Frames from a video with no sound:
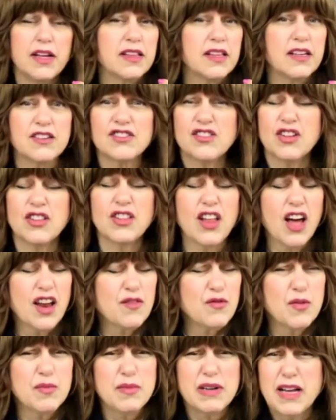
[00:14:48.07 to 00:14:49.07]
there's a lot
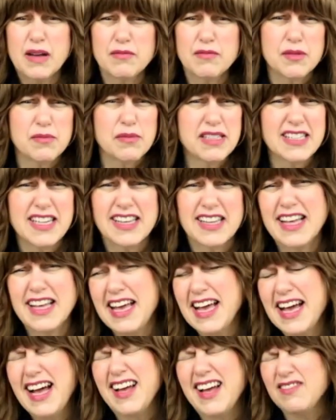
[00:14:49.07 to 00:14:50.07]
of women come to me and say
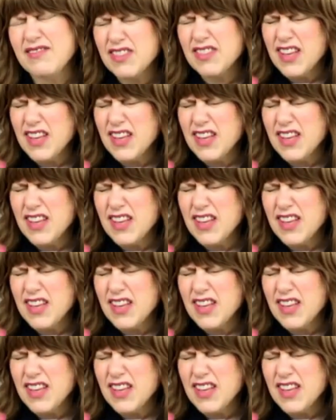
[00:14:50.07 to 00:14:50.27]
leah I,